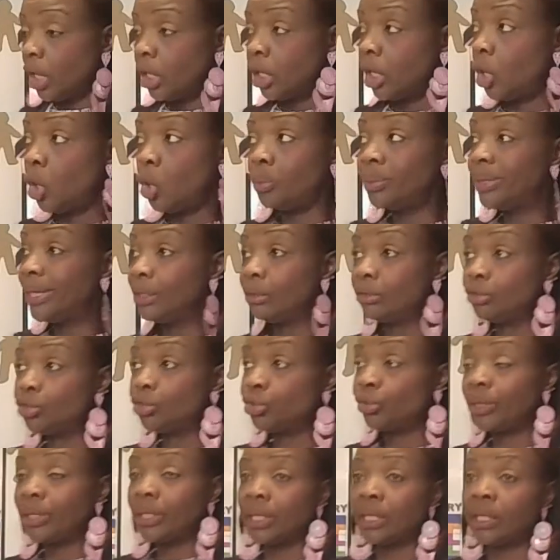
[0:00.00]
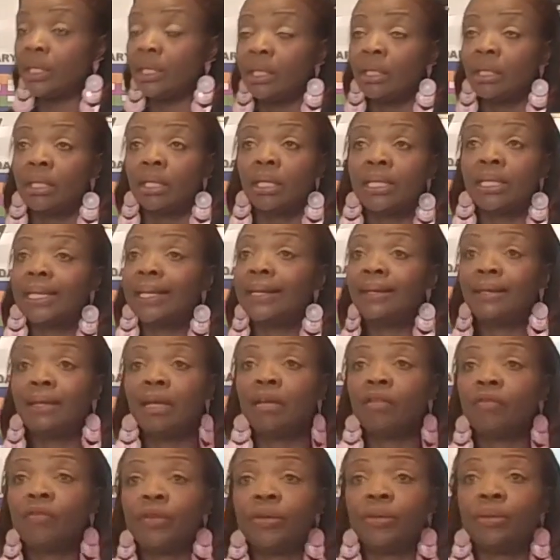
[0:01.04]
and I hope they don't drink it. Honey, I
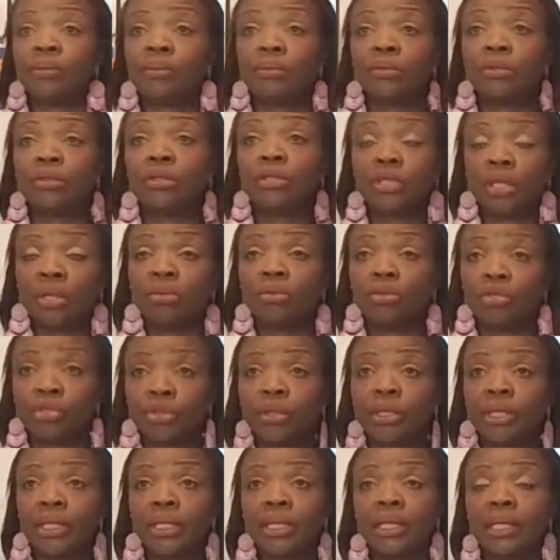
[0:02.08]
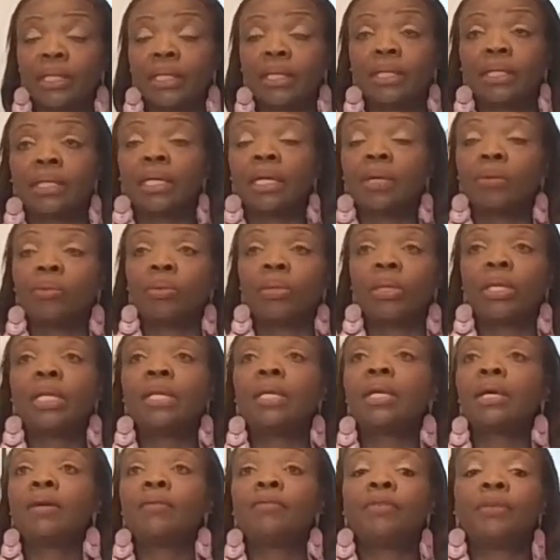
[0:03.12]
love you. Don't drink it. I really
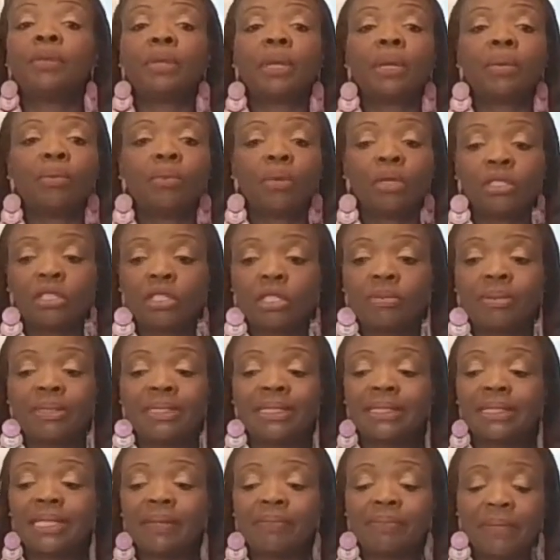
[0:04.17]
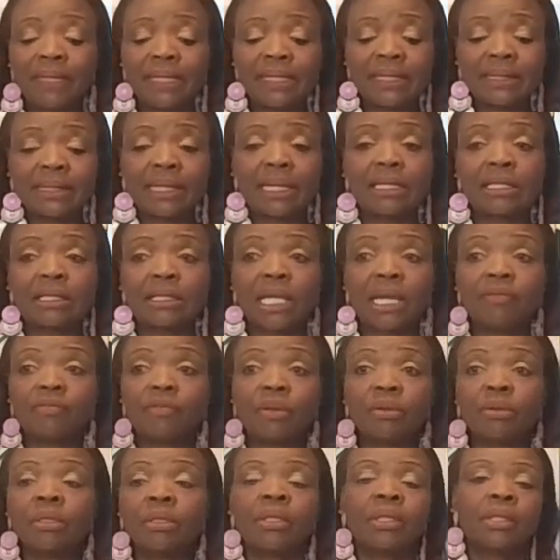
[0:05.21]
love you. I want you to be safe. Please stay safe.
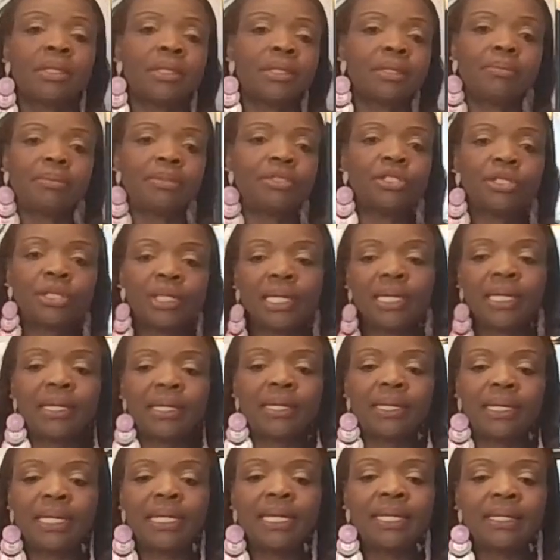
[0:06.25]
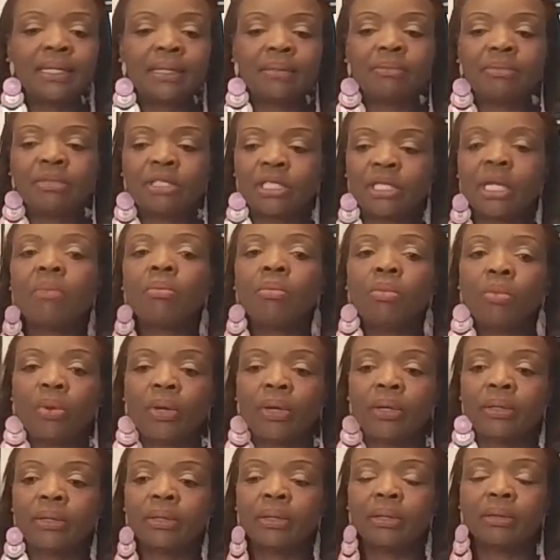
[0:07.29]
Don't, but you can't lead them
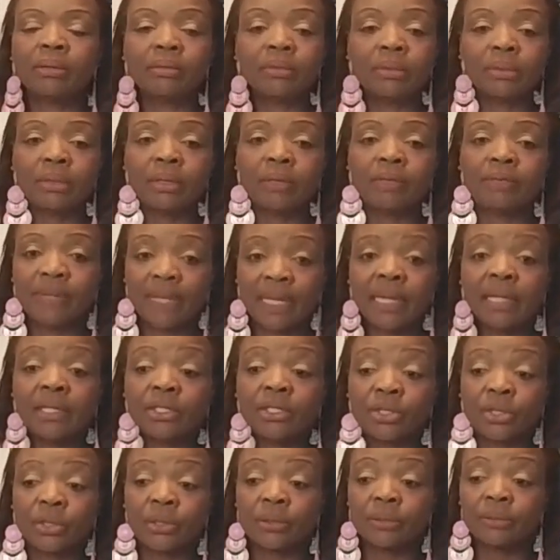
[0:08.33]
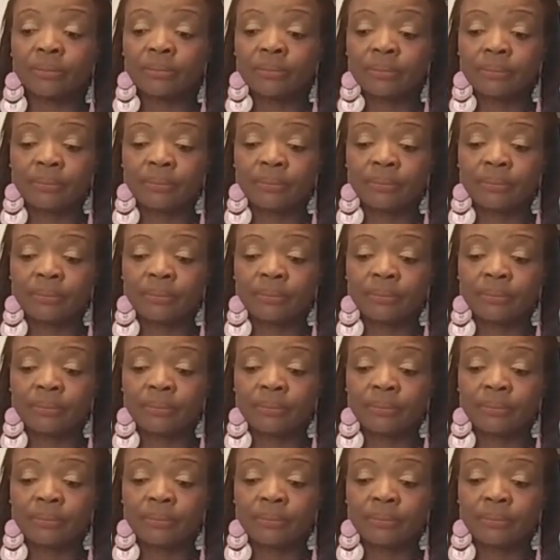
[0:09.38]
somewhere of danger,